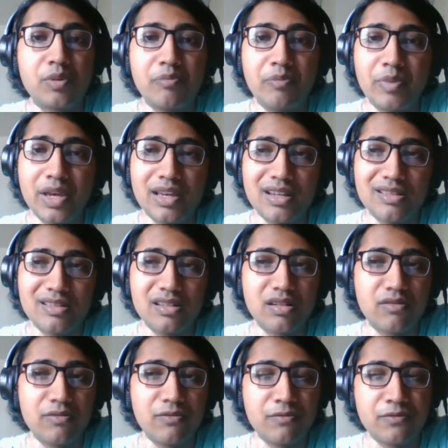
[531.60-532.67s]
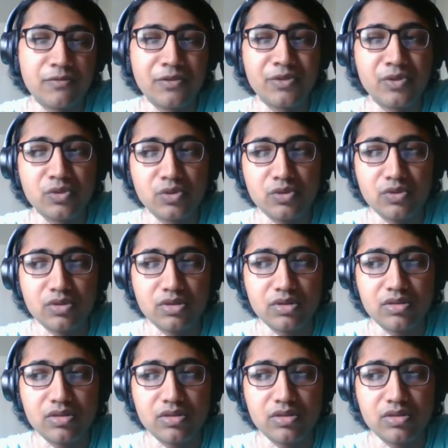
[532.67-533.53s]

prepare a few